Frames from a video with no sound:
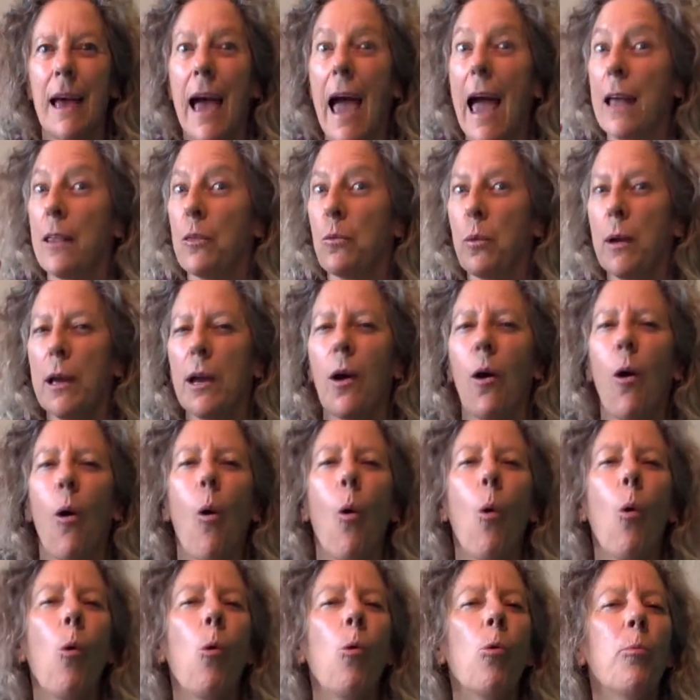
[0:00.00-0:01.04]
And we are
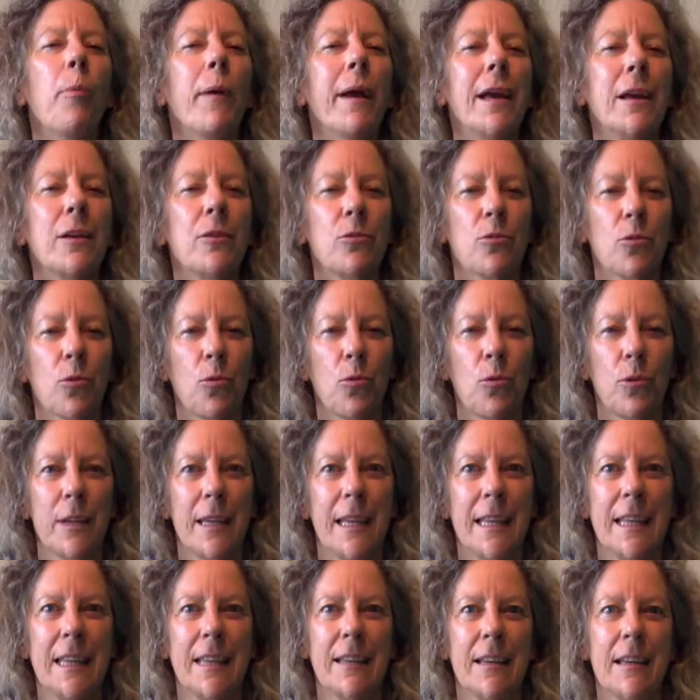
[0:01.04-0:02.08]
all being drawn
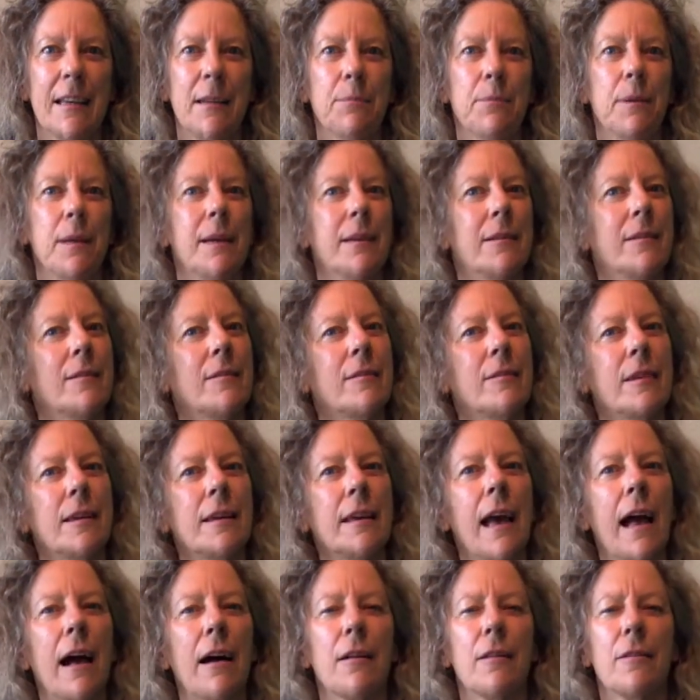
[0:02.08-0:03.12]
in deeply to
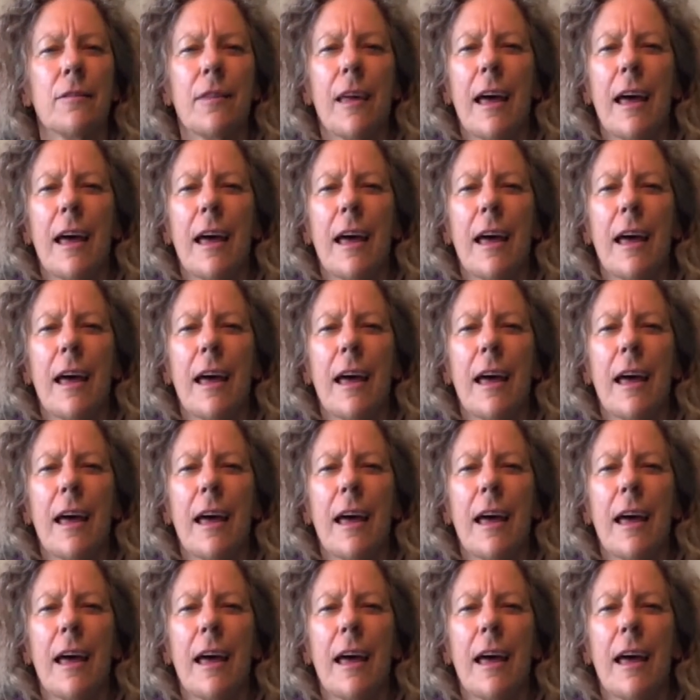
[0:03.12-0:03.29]
see out